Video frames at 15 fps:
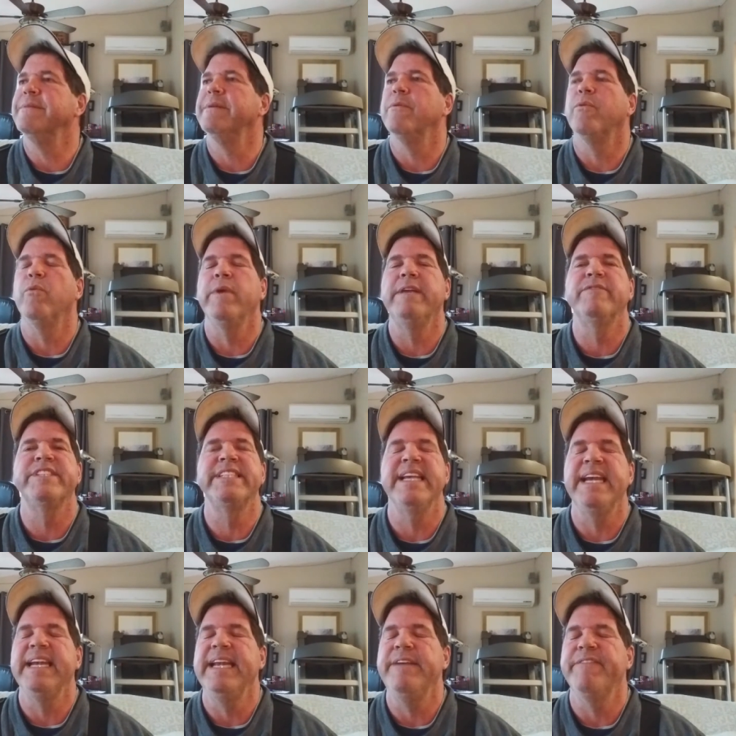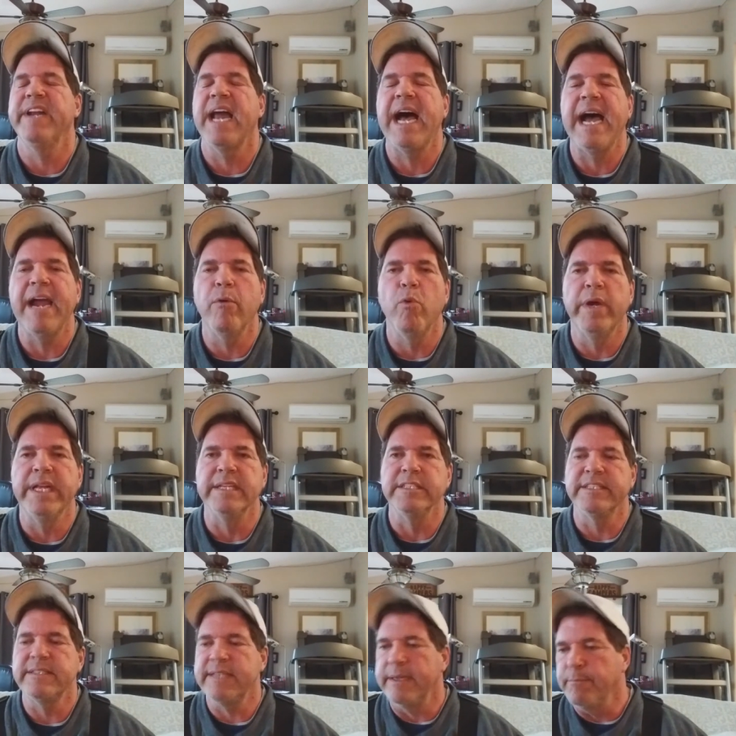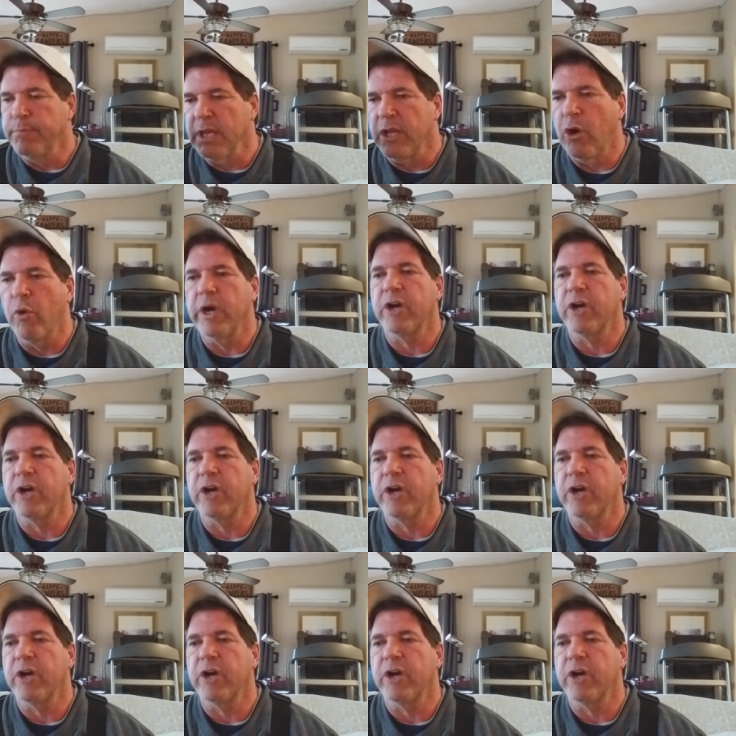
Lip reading: We've seen even high winds that blow